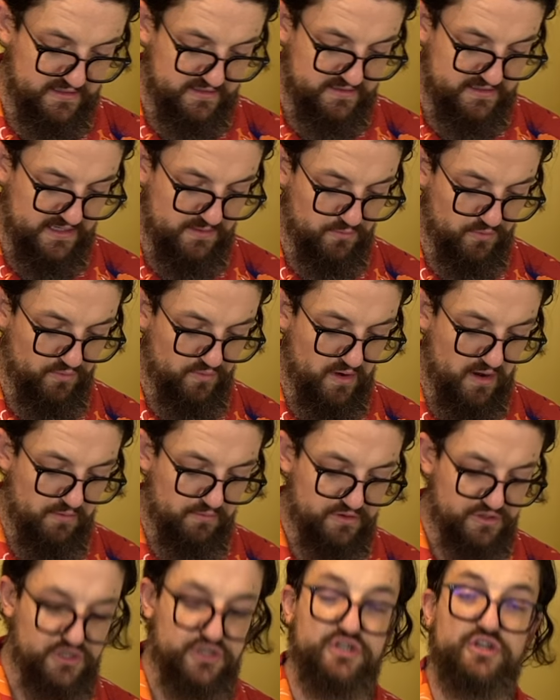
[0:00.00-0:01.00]

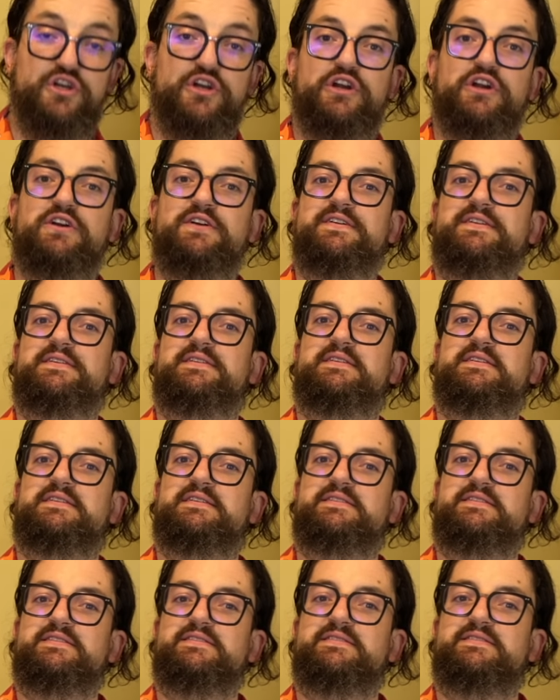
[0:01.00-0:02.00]
Demerara sugar.
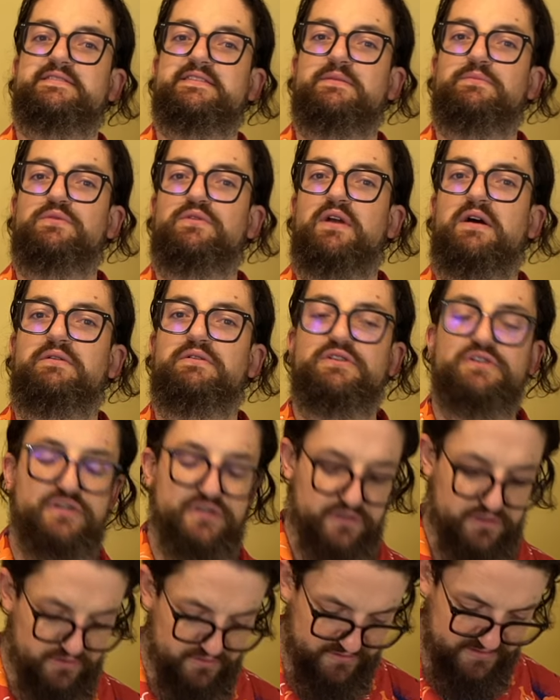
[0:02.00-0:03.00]
Demerara
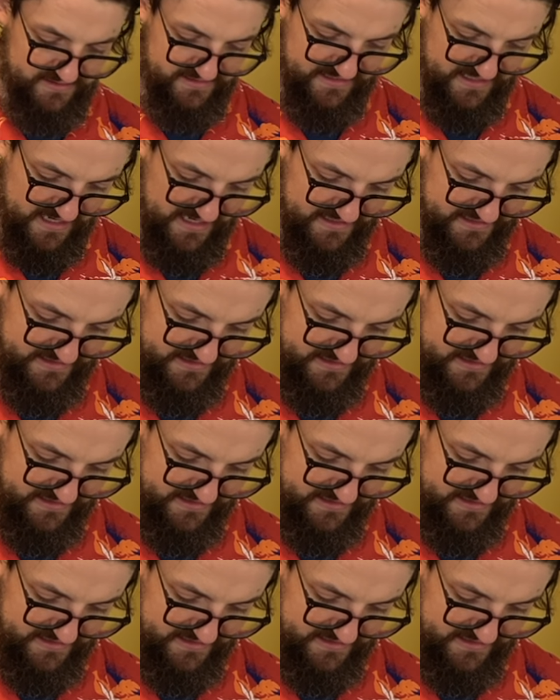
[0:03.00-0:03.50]
sugar is nice.